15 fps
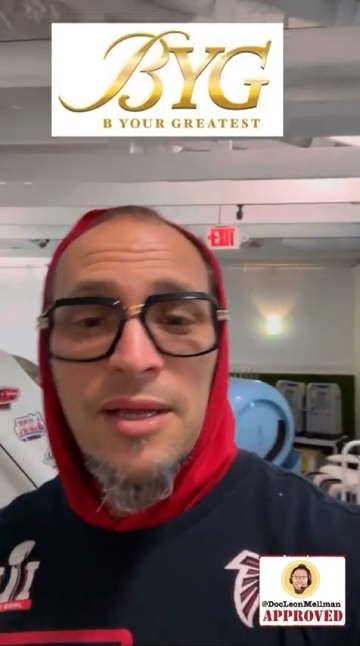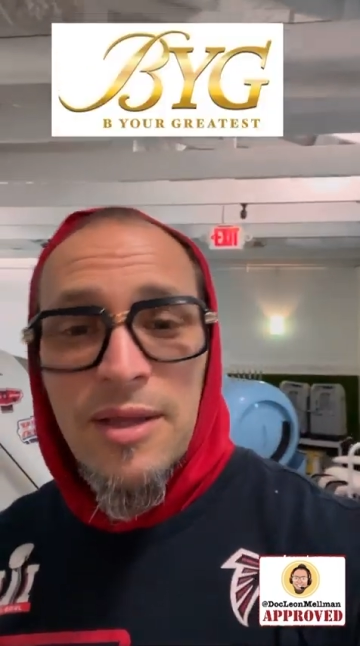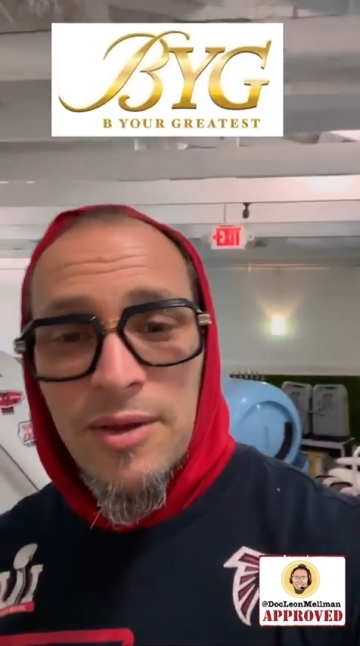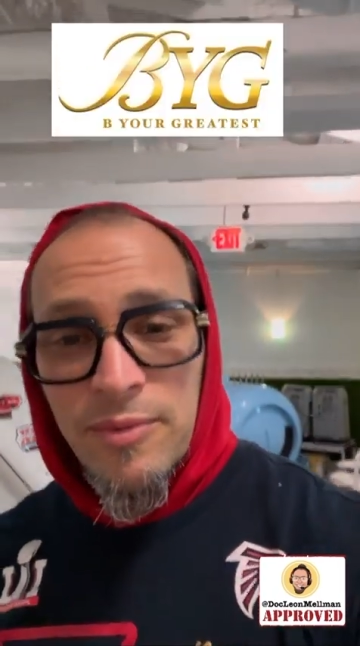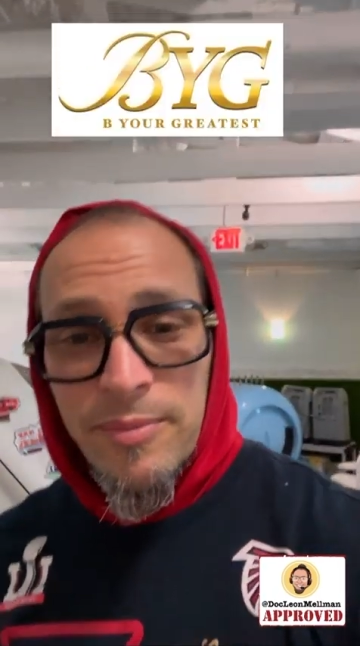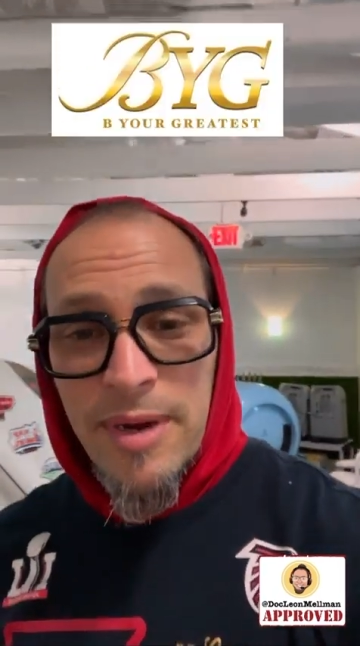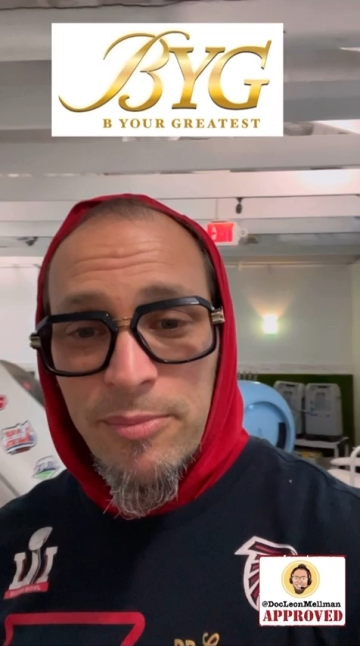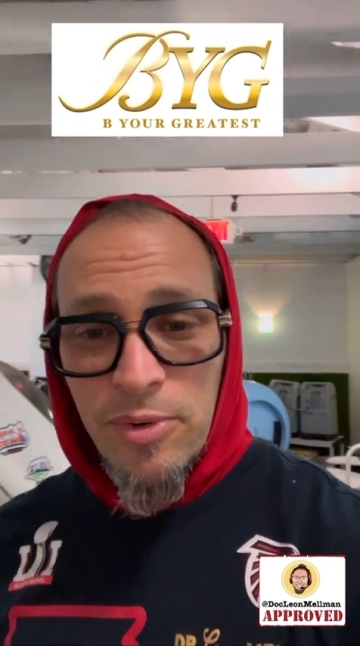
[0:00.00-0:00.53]

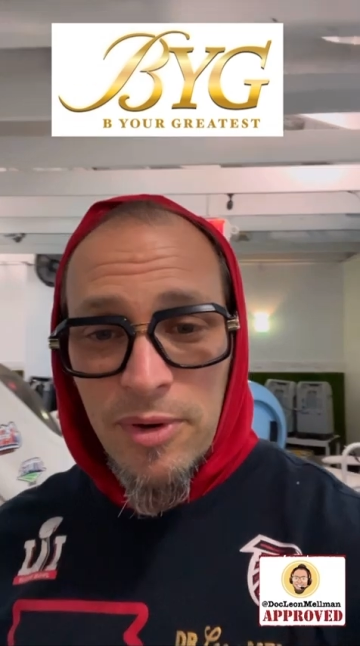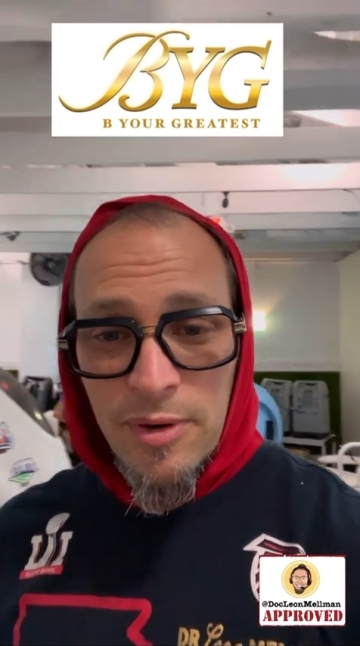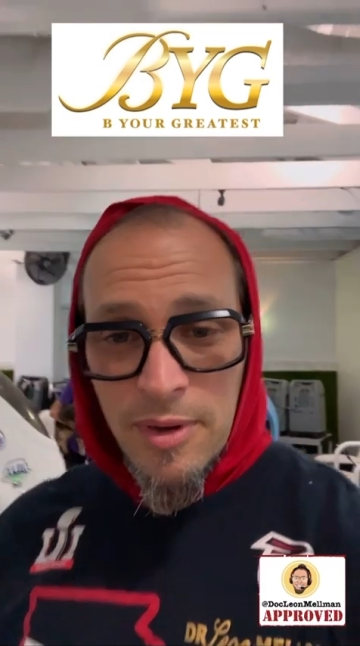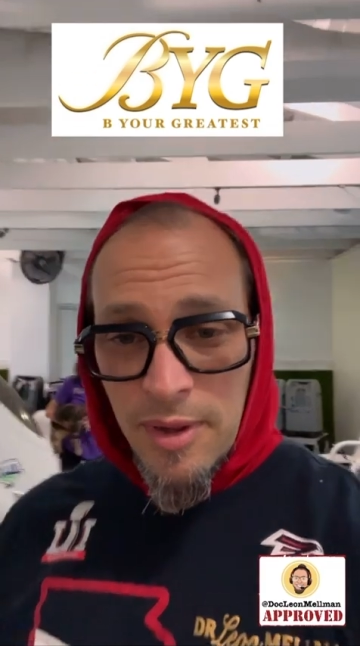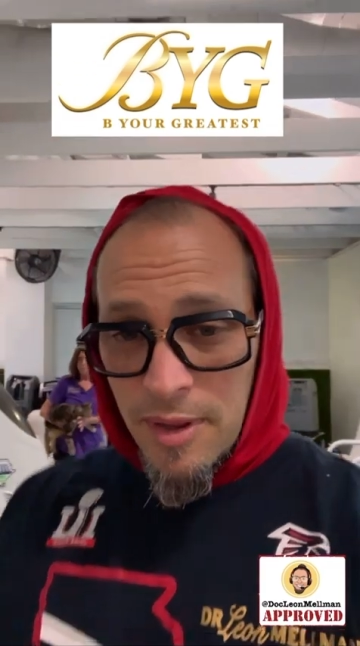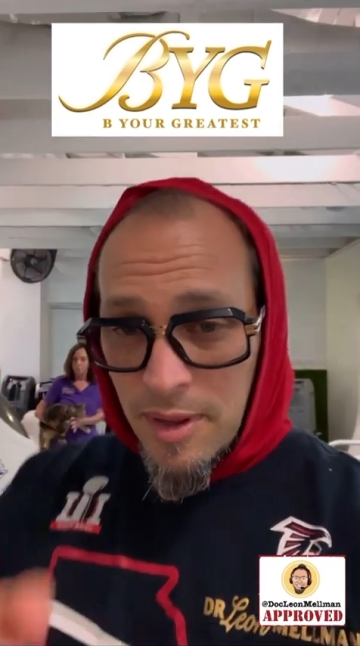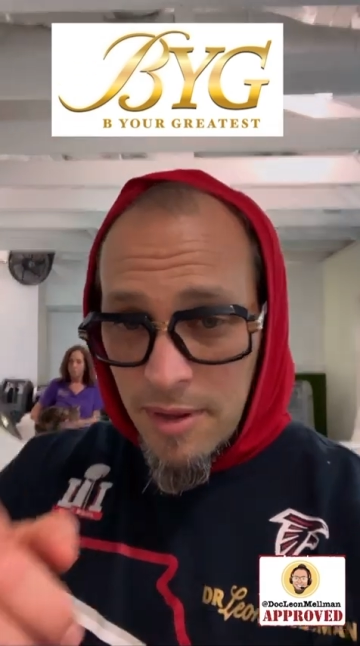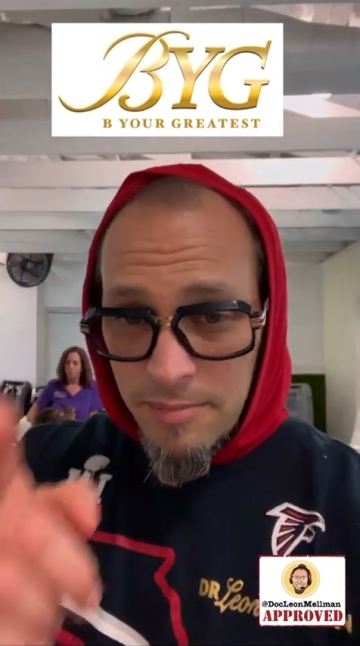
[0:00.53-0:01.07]
Remember,
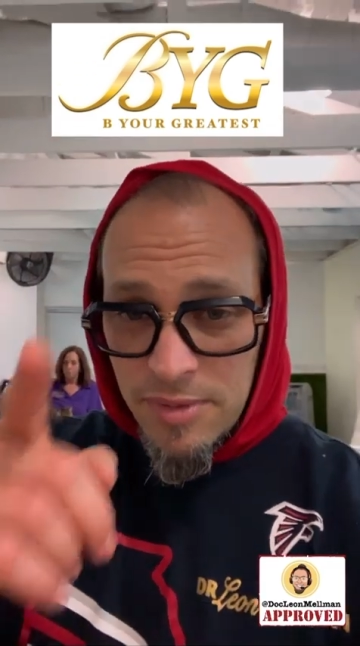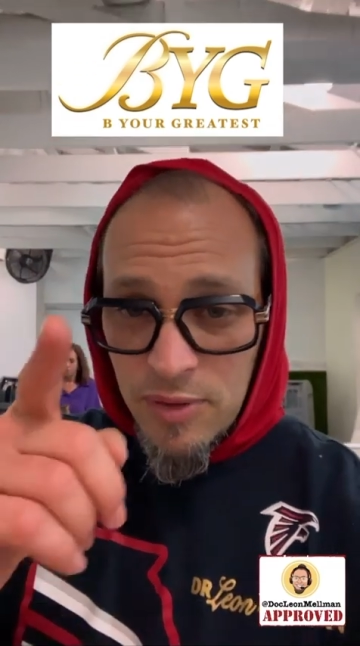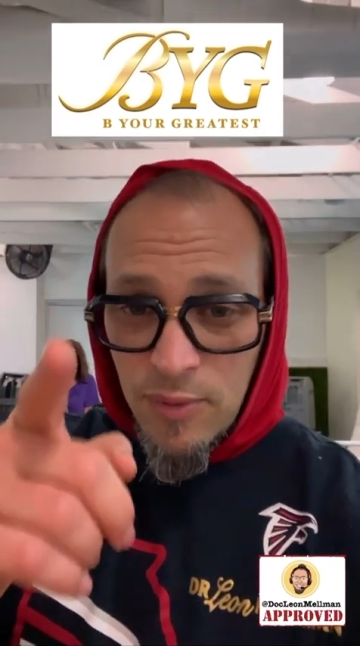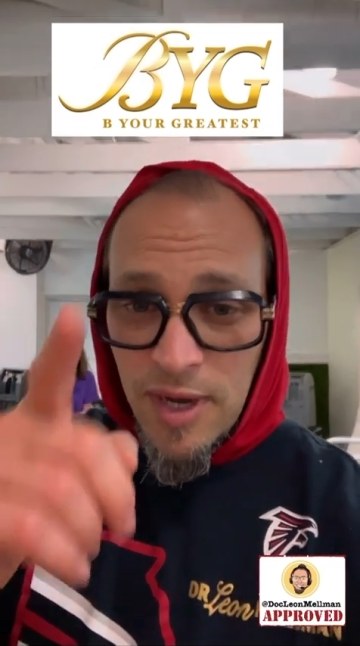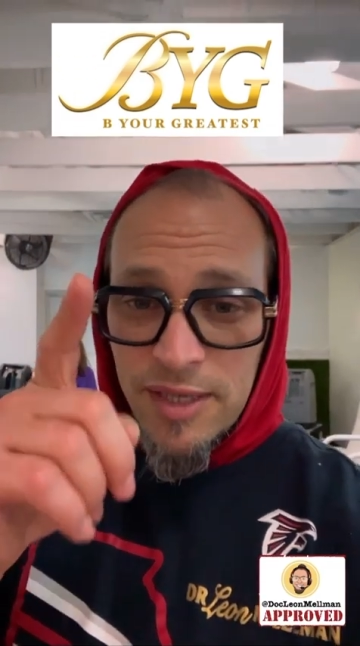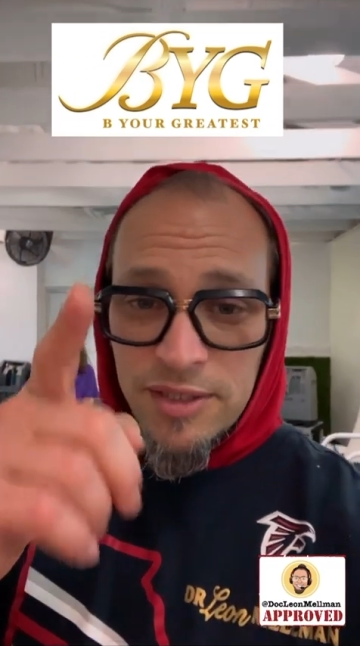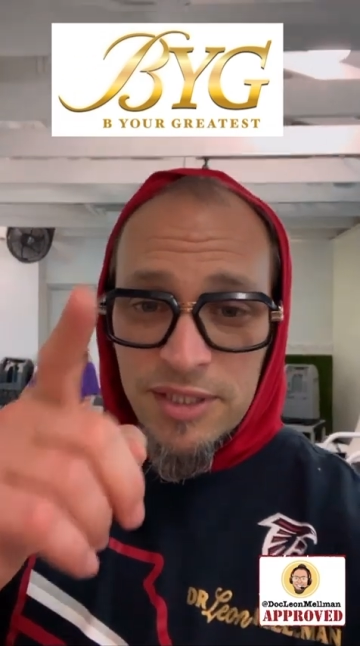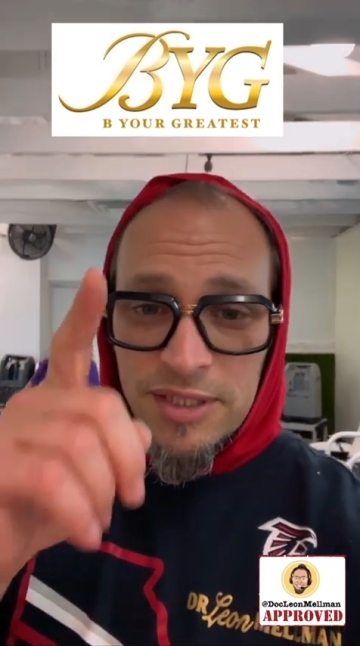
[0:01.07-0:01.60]

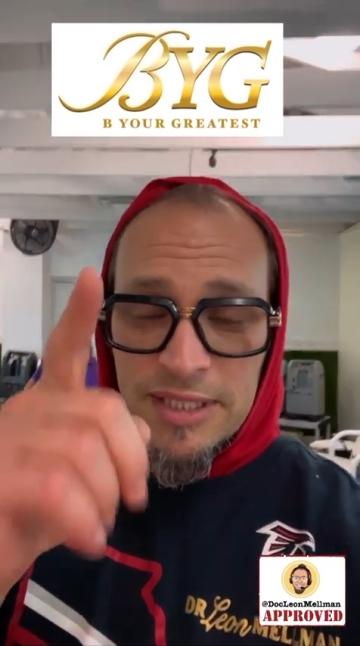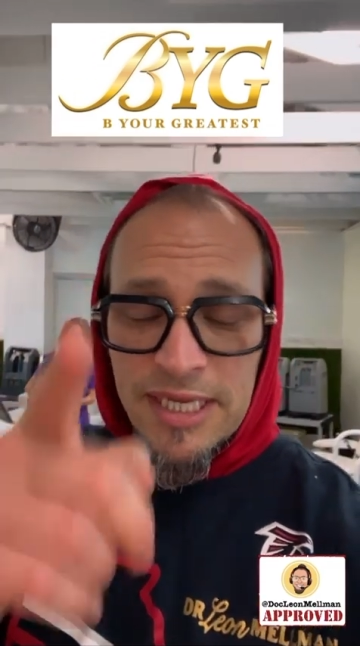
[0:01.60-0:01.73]
BYG